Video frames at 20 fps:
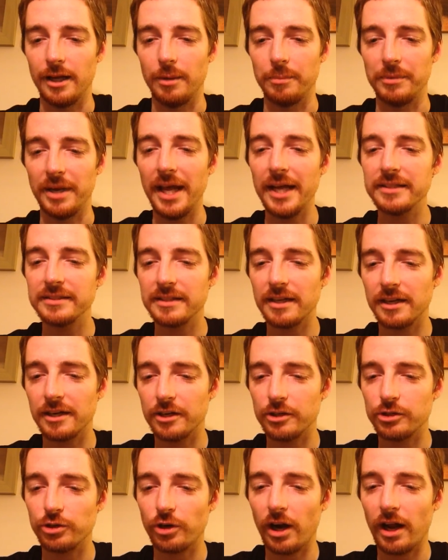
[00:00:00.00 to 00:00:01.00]
Next, I'm
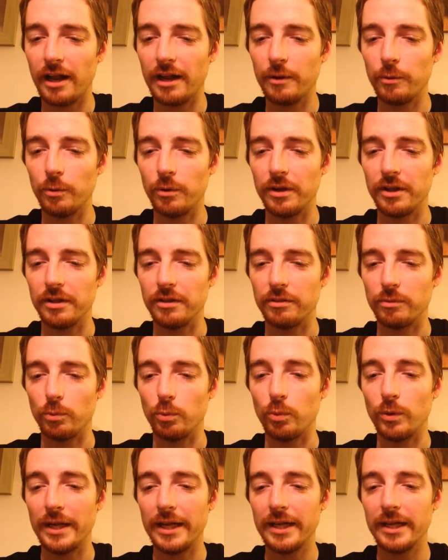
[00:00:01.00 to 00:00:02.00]
going to try it with
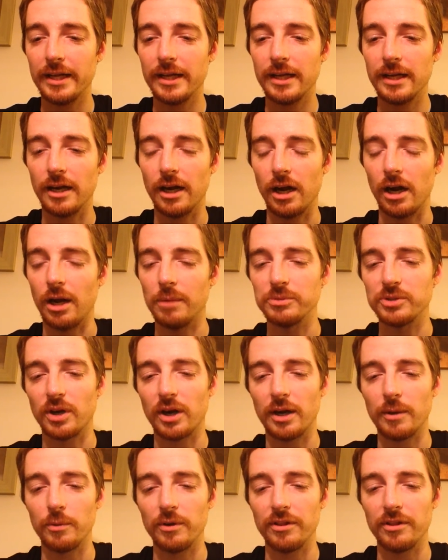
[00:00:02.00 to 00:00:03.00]

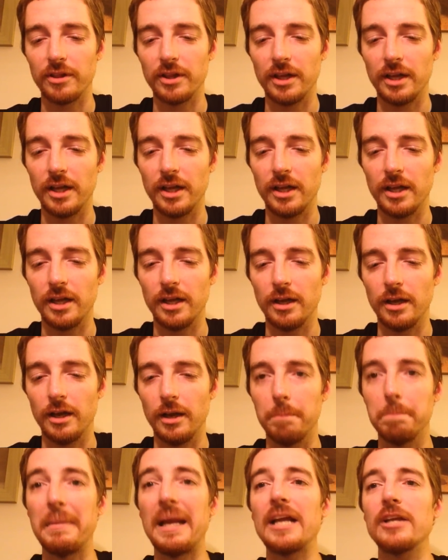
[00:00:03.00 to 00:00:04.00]
with
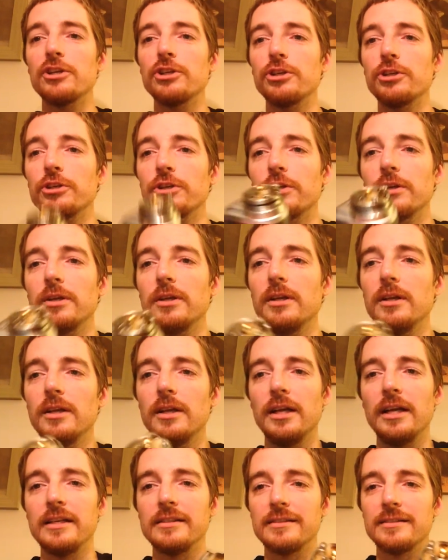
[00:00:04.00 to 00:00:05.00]
mesh
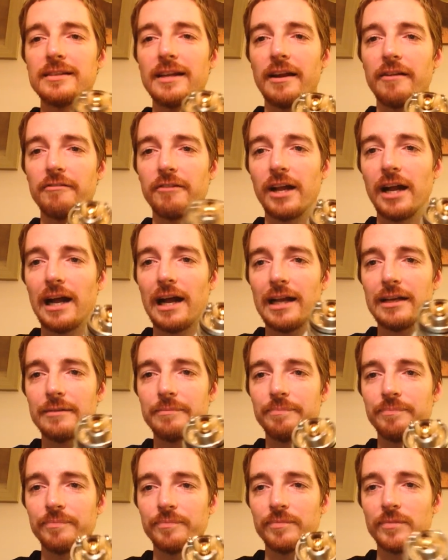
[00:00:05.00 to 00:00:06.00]
instead of
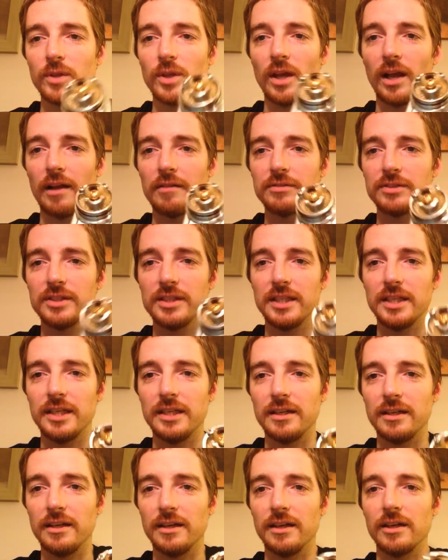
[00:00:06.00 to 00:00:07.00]
cotton. I've
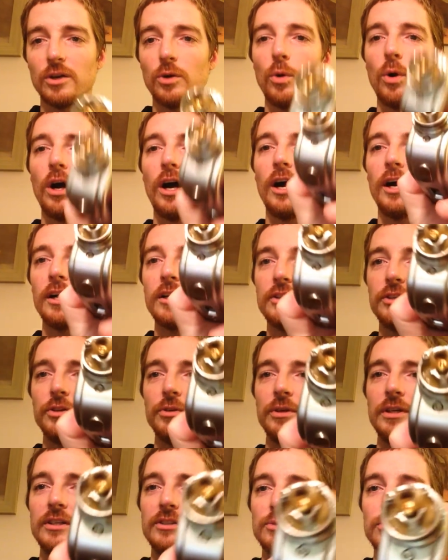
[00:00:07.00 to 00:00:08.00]
seen Quack
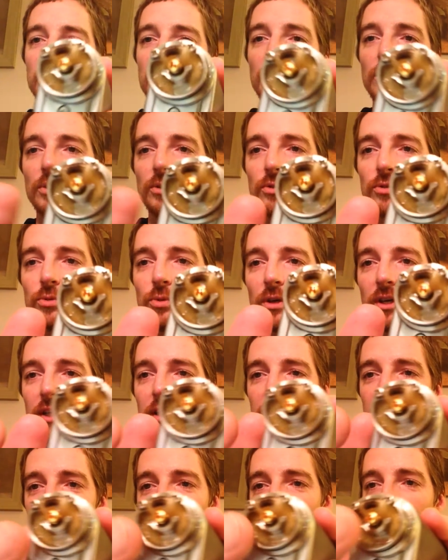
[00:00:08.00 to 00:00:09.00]
do his builds where
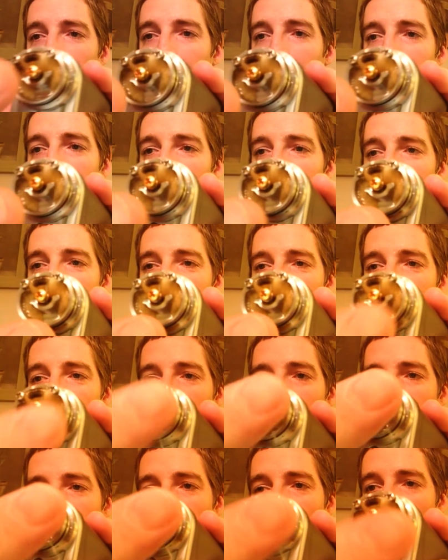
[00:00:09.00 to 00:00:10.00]
he's got mesh
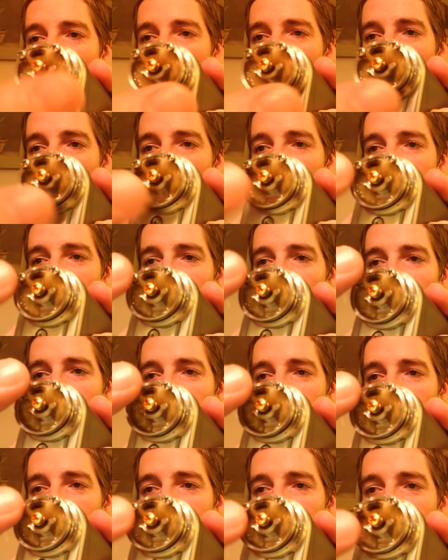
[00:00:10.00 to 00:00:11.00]
going all the way
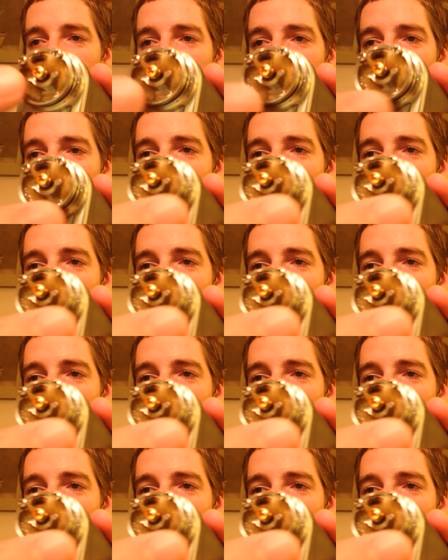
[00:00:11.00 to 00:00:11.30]
around the